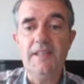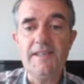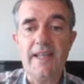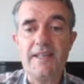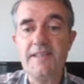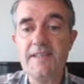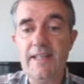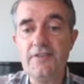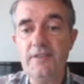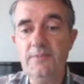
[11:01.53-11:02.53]
is
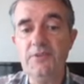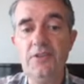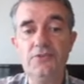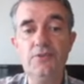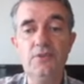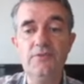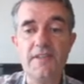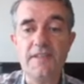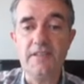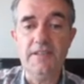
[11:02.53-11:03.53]
existentially but not
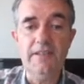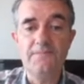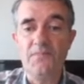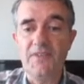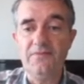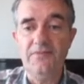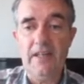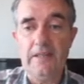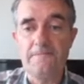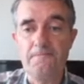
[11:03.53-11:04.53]
universally fair.